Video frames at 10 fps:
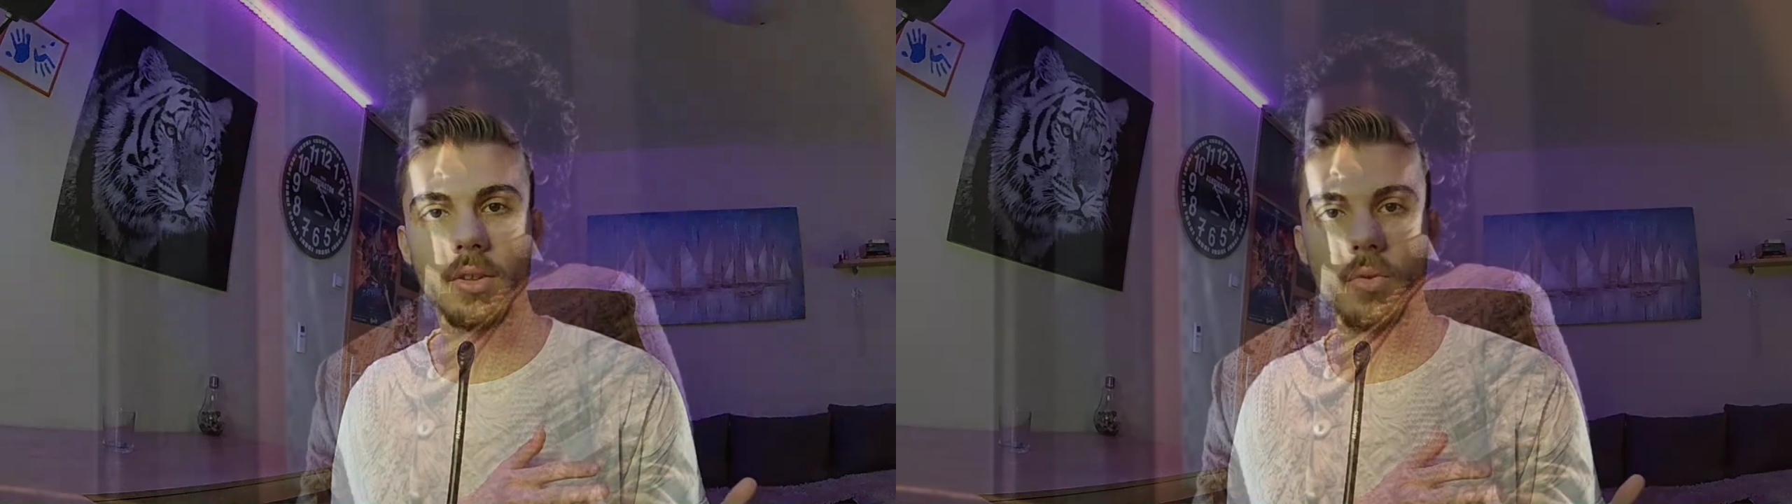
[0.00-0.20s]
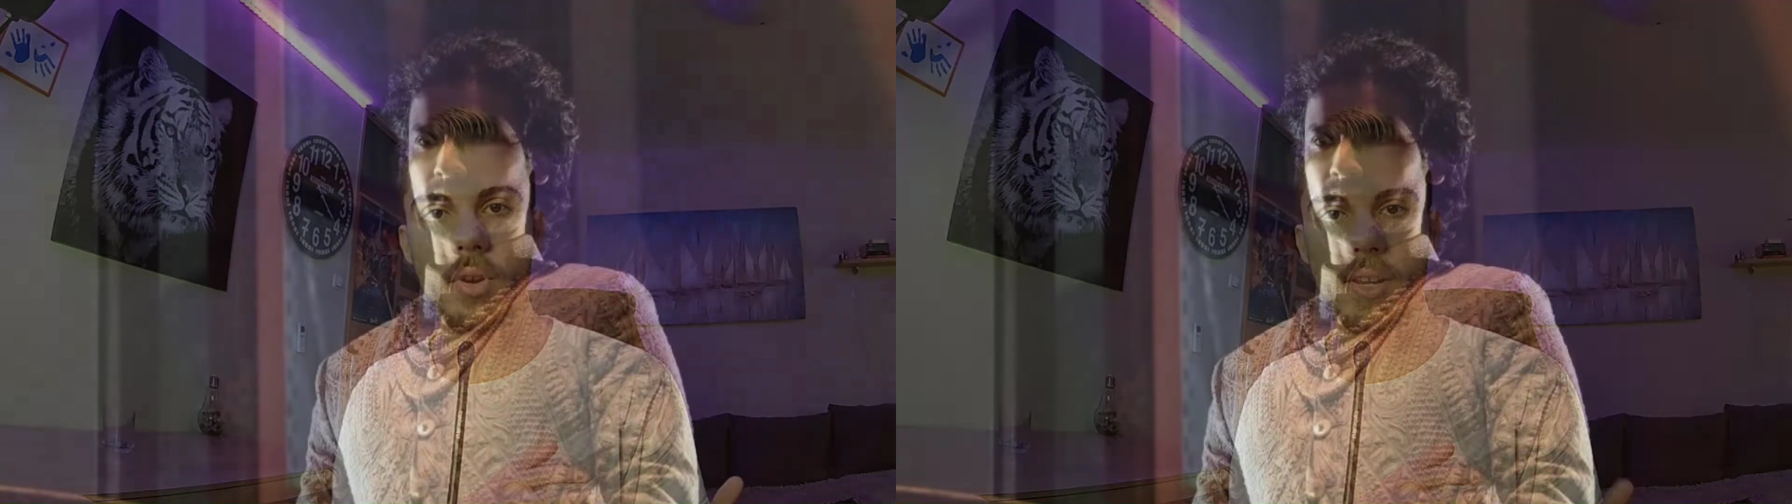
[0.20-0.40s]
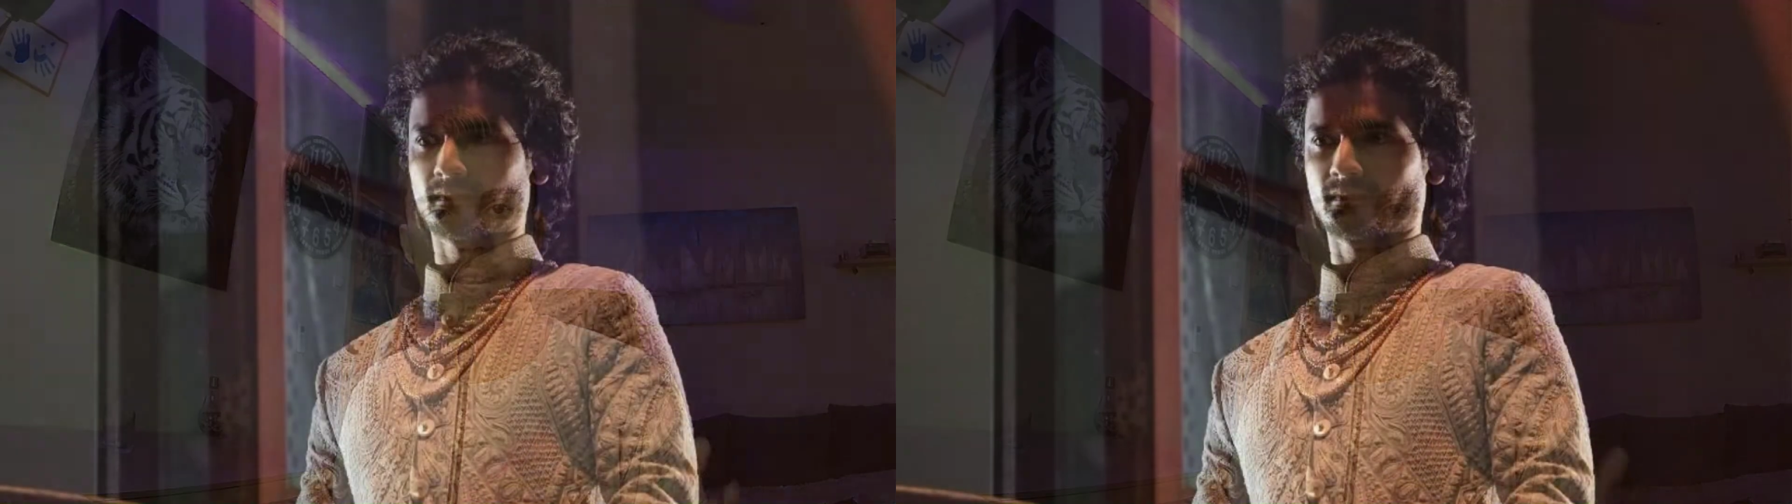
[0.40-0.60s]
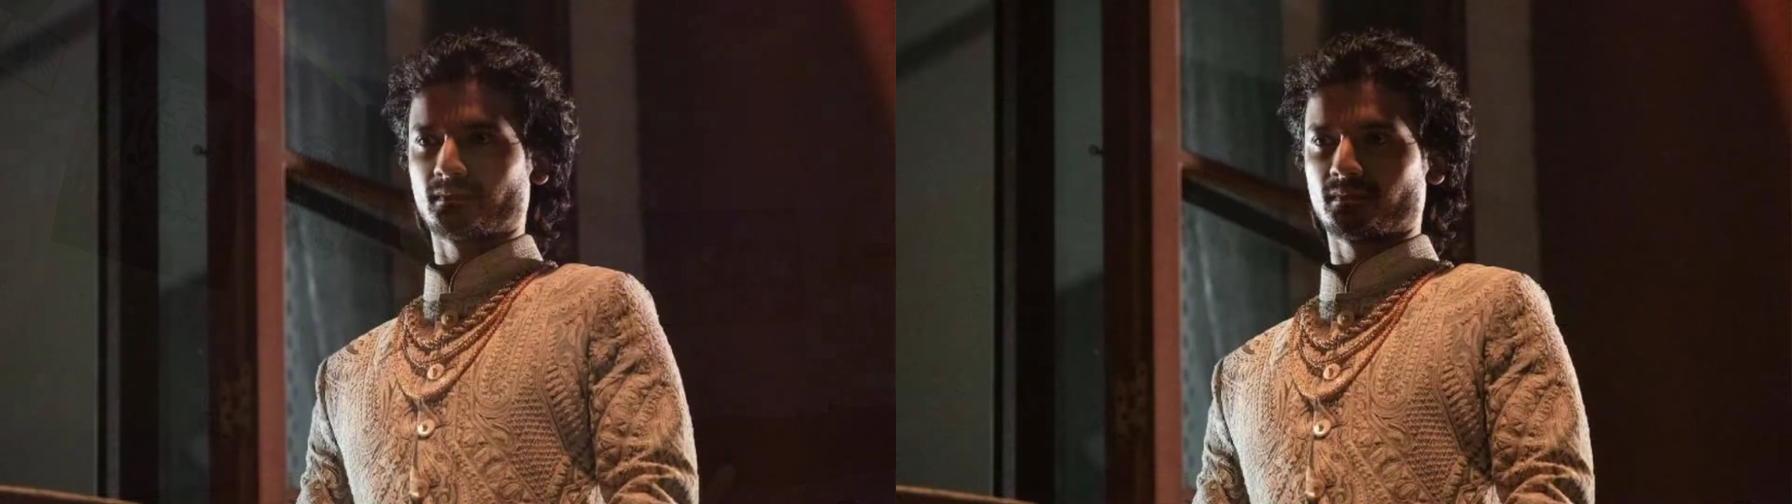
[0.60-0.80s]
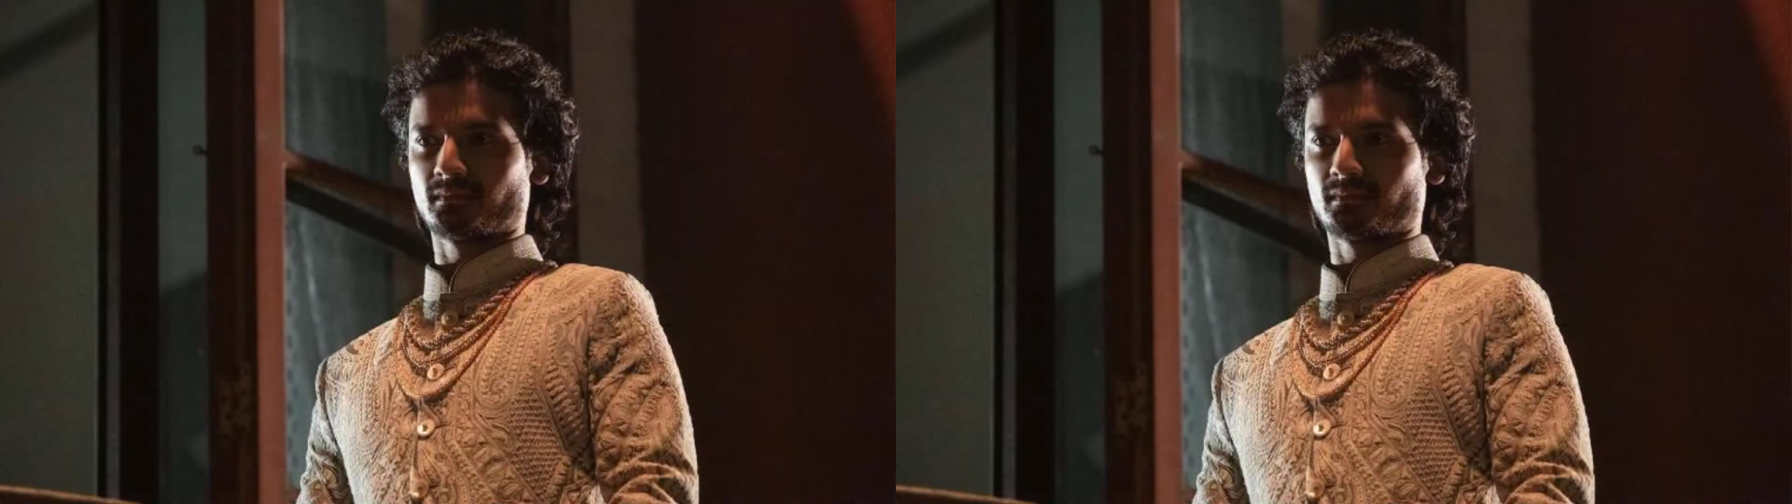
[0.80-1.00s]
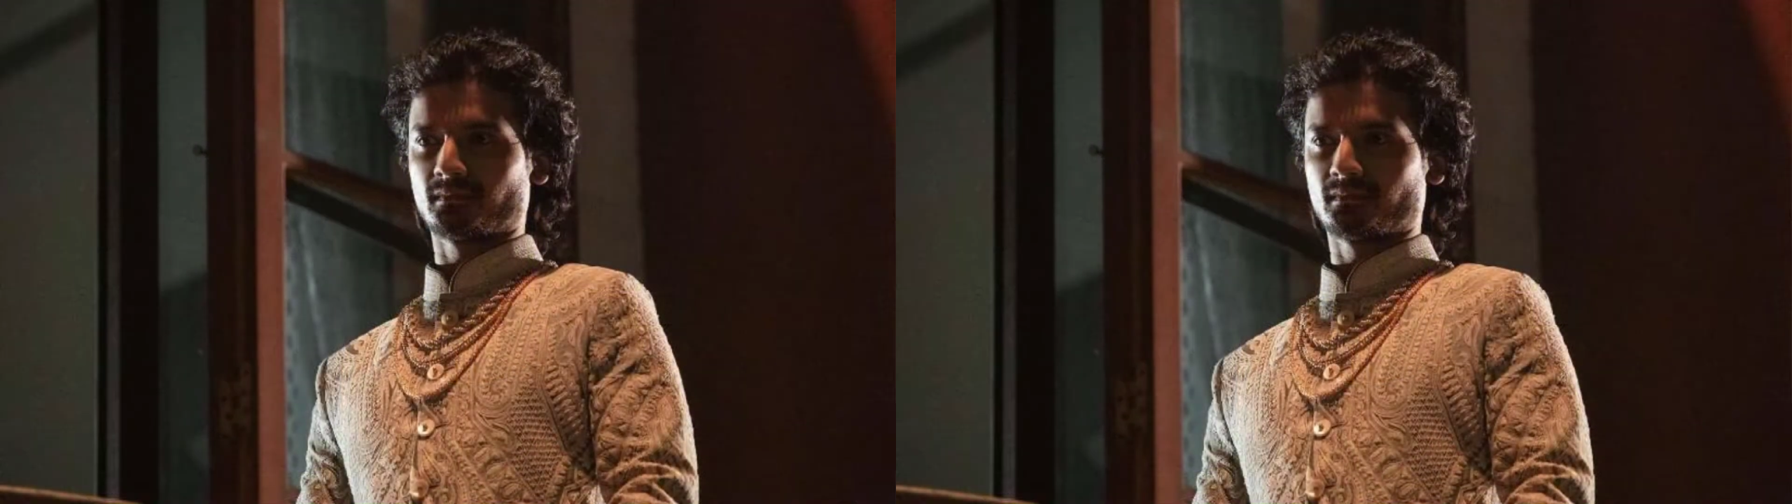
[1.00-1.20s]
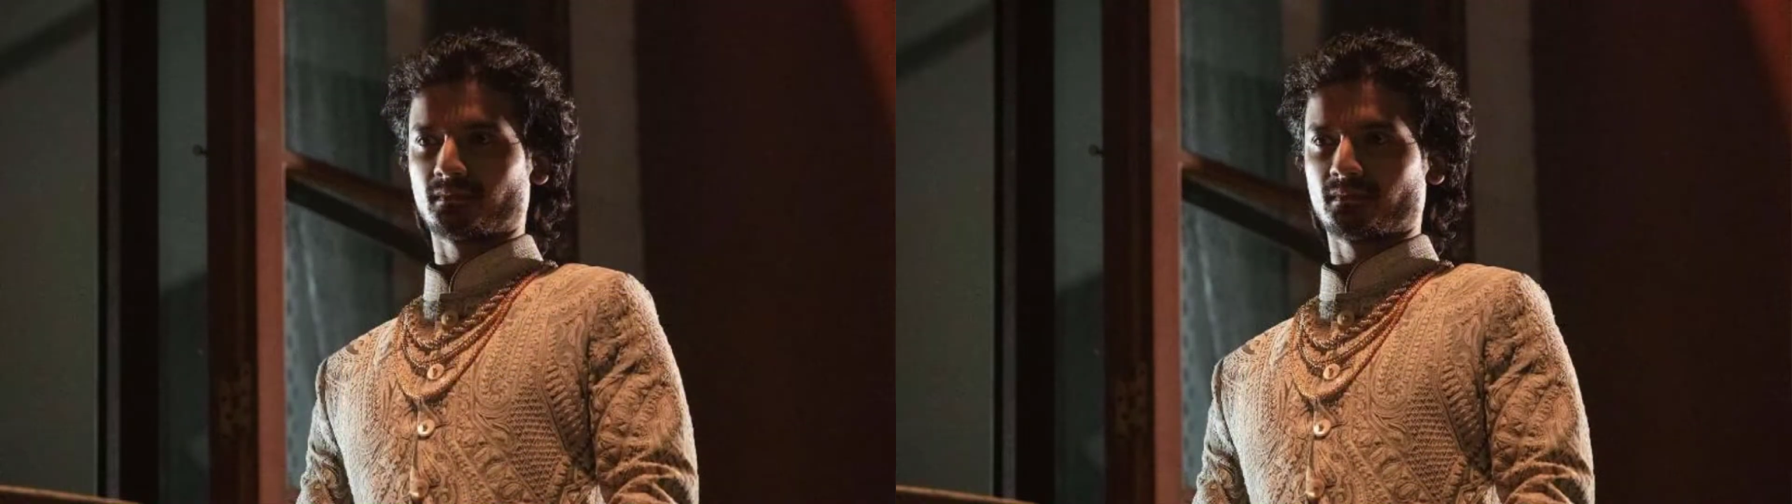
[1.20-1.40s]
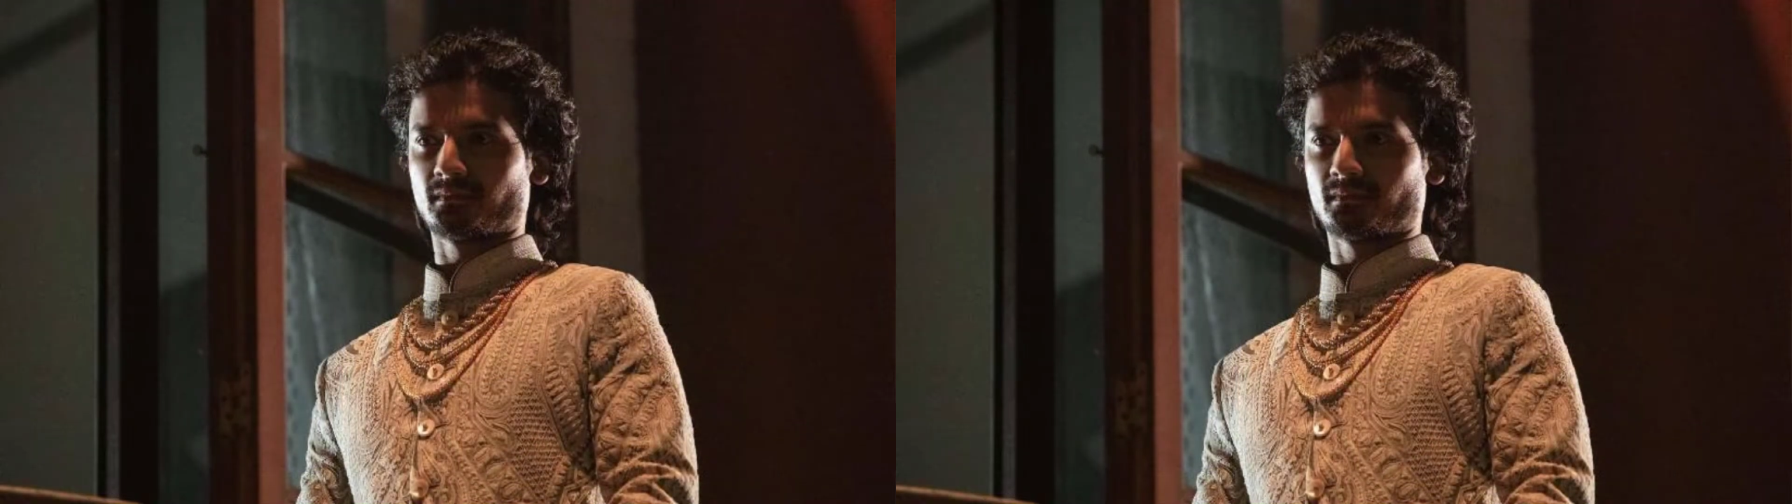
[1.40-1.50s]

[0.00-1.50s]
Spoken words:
lord kidnaps